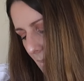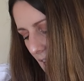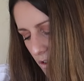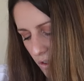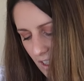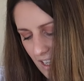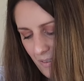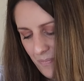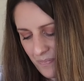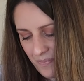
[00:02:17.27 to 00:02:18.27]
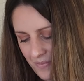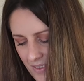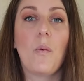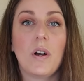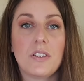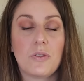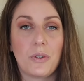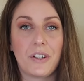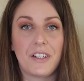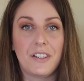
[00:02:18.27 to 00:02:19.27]
Actually, I wanted to
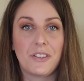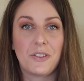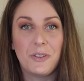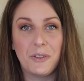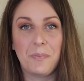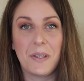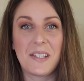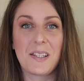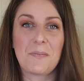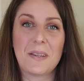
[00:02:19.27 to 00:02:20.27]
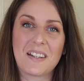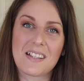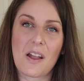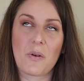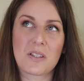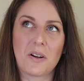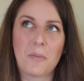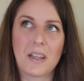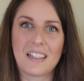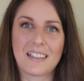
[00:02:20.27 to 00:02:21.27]
order two pieces because I was
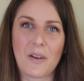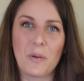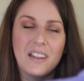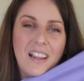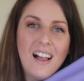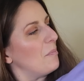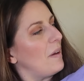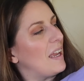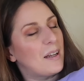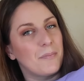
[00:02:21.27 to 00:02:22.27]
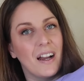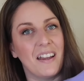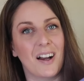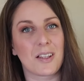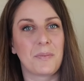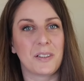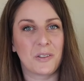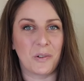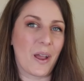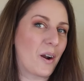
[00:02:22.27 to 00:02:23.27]
hoping that I will make my husband
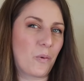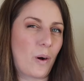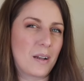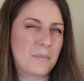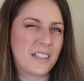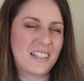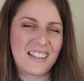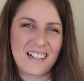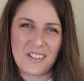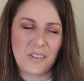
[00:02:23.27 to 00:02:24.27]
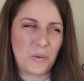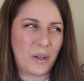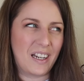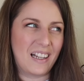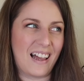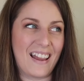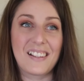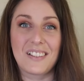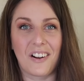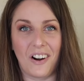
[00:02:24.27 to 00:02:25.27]
to wear one, but he doesn't really
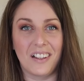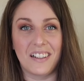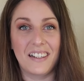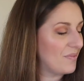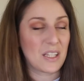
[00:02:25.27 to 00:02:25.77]
like the color.